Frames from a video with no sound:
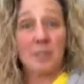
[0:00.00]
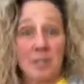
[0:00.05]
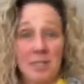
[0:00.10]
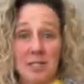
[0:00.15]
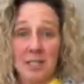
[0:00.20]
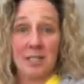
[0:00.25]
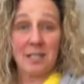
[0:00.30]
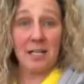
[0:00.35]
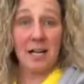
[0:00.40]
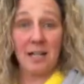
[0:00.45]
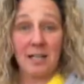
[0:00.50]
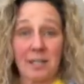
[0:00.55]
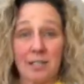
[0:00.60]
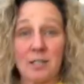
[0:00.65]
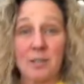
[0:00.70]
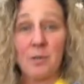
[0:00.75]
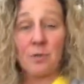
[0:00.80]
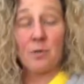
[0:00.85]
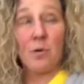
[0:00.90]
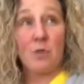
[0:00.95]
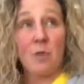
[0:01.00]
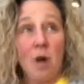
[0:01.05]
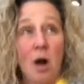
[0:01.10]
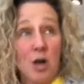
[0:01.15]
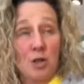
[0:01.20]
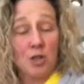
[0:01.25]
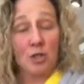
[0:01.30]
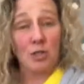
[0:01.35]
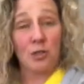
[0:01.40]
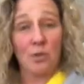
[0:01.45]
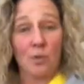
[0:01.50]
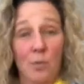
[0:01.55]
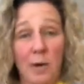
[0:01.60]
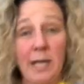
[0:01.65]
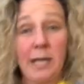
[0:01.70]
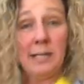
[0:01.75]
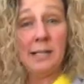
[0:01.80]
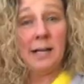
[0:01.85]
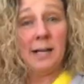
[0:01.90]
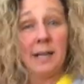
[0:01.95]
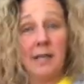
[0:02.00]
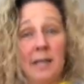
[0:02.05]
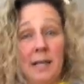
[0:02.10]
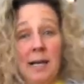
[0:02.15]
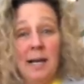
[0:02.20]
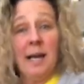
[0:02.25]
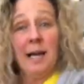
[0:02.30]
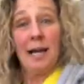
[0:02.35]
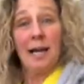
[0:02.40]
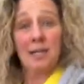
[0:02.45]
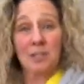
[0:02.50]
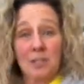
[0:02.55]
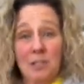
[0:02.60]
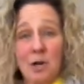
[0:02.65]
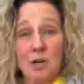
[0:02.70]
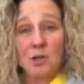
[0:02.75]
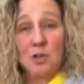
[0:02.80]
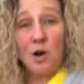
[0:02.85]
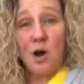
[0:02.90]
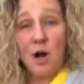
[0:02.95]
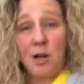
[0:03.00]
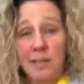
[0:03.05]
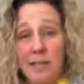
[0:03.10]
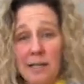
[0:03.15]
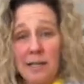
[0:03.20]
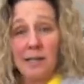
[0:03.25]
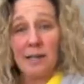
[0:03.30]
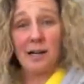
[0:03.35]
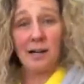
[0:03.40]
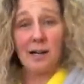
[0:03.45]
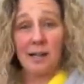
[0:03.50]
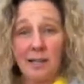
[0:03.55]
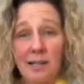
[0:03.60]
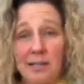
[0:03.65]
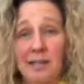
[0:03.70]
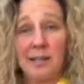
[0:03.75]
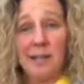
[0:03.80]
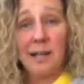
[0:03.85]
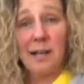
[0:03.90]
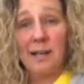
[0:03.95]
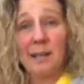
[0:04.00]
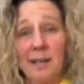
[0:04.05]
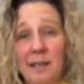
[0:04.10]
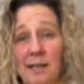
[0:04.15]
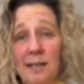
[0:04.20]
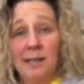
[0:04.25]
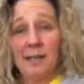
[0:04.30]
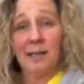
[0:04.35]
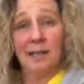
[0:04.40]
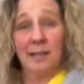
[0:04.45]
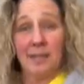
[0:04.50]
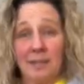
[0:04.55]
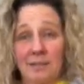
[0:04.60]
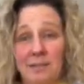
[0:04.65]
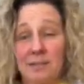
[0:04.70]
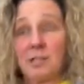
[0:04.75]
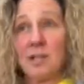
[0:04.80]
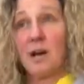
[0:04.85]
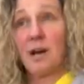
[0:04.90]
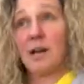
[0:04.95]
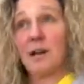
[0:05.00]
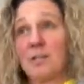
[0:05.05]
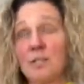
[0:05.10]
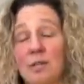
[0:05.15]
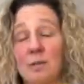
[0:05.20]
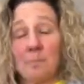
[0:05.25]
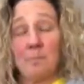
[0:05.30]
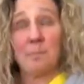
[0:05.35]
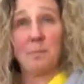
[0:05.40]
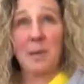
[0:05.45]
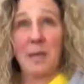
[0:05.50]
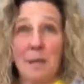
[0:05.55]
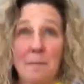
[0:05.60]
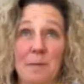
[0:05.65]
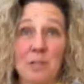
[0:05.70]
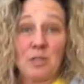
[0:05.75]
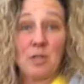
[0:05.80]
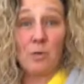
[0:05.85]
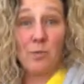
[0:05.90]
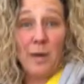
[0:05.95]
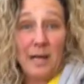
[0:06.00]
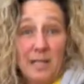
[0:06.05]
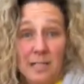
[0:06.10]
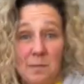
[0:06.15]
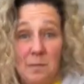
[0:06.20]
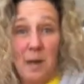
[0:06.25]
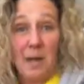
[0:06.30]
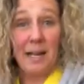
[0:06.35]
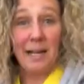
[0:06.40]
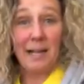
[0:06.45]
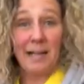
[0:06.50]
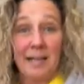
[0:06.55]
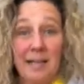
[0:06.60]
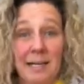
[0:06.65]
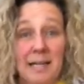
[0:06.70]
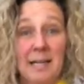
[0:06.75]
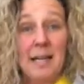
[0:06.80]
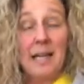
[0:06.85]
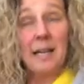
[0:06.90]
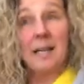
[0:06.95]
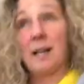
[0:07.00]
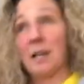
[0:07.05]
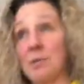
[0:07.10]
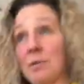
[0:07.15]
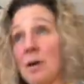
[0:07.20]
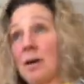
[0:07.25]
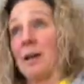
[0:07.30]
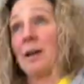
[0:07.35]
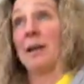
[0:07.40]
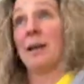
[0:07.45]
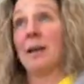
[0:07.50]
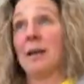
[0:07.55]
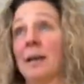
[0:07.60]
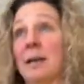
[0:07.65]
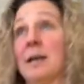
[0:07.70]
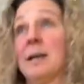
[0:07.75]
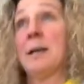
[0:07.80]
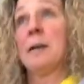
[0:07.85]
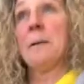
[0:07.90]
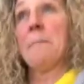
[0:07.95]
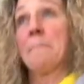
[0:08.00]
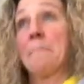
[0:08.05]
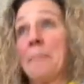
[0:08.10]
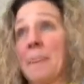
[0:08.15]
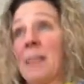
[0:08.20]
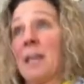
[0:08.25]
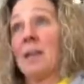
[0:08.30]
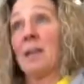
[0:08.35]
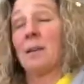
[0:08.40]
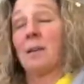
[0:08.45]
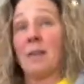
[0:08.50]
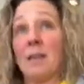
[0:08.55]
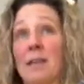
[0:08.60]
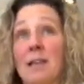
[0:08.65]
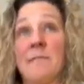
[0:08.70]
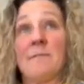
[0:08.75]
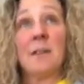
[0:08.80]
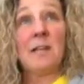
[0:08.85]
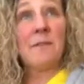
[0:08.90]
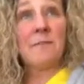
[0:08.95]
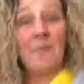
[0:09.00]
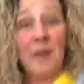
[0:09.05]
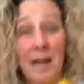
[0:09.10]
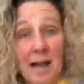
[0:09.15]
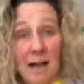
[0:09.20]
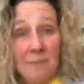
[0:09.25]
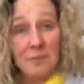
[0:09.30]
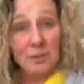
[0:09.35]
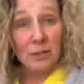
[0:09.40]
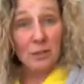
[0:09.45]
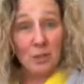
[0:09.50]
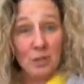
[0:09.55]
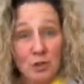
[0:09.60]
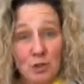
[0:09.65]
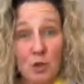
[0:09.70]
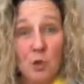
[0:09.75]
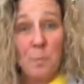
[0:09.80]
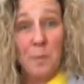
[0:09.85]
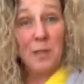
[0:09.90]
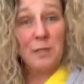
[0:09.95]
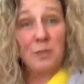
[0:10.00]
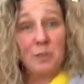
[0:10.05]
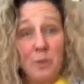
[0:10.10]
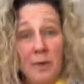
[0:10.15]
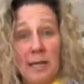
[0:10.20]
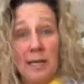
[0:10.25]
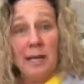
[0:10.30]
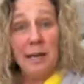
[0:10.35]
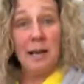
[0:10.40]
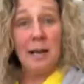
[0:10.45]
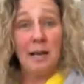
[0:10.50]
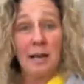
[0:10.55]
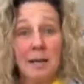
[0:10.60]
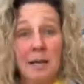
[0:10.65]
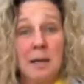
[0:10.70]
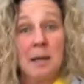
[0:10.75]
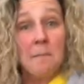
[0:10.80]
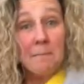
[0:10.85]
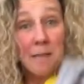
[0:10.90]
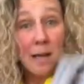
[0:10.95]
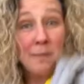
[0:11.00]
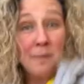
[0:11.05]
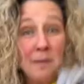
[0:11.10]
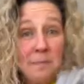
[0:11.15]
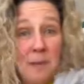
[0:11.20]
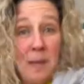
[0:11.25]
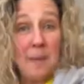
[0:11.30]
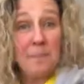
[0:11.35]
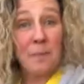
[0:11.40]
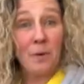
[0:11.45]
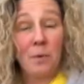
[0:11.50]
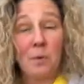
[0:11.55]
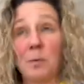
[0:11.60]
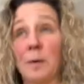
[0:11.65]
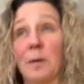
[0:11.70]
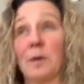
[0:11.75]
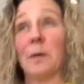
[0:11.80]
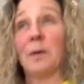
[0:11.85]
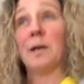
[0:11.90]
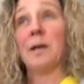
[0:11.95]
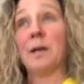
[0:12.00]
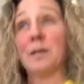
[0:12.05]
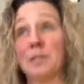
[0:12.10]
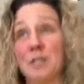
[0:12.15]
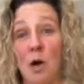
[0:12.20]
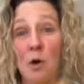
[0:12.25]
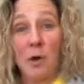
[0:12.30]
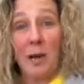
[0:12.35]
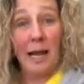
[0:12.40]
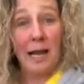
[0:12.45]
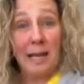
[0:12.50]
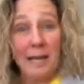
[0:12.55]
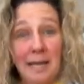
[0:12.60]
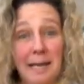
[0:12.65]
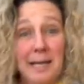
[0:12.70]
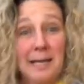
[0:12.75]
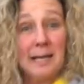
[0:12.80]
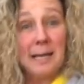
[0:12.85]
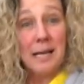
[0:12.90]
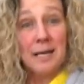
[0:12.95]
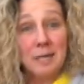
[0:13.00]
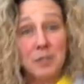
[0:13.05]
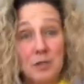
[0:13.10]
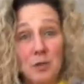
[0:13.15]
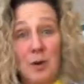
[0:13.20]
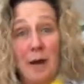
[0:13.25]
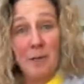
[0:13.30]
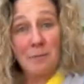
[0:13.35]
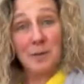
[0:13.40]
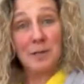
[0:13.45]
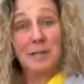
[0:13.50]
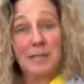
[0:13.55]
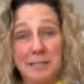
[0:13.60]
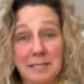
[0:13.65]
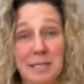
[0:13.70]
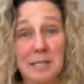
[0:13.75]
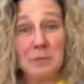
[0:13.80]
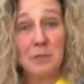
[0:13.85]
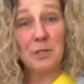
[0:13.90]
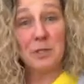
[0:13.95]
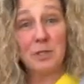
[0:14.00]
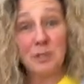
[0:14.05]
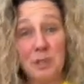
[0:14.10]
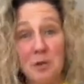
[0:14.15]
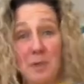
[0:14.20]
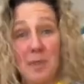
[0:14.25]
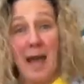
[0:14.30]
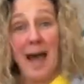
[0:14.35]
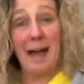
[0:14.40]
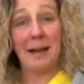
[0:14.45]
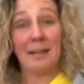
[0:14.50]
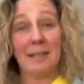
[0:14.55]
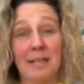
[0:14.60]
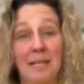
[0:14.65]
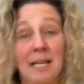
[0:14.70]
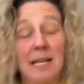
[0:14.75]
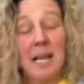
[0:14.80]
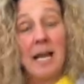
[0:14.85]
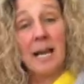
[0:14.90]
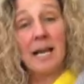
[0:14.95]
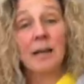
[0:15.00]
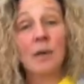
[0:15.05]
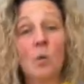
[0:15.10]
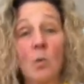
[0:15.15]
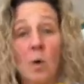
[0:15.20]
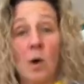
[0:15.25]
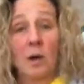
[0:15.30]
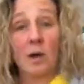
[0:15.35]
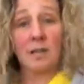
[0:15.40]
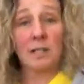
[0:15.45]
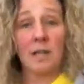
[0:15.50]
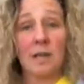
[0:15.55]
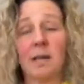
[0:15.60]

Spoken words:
decided to throw caution to the wind and start talking on to be able to raise money. And I thought, even if I have to look stupid doing it, maybe people will donate, so I will continue to do that. And it worked.